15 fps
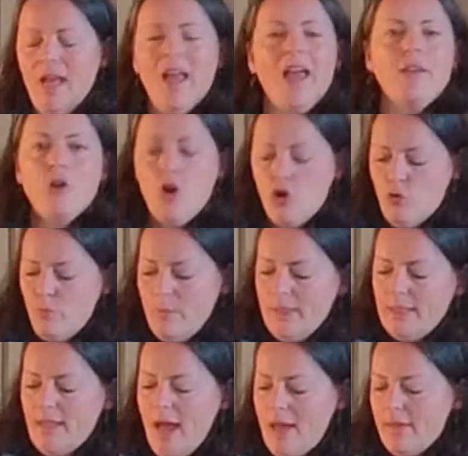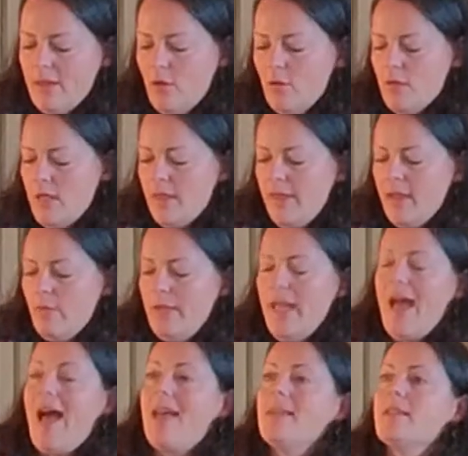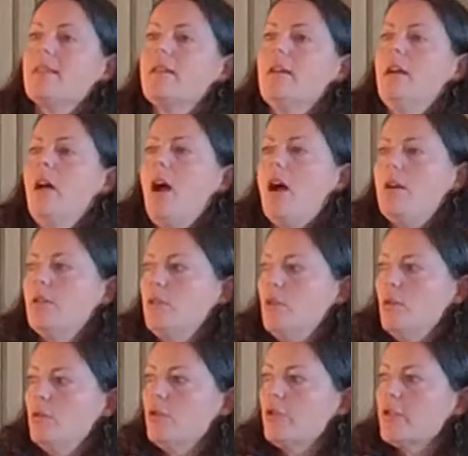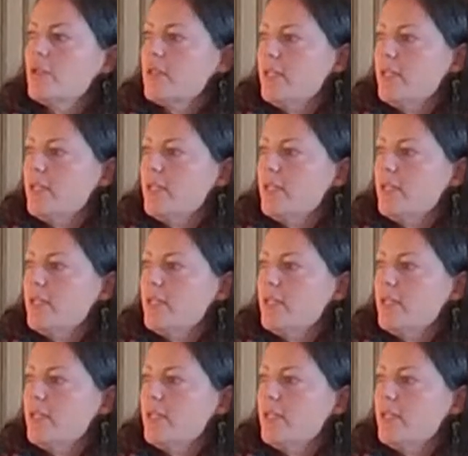And hope is not the only thing we ask our soldiers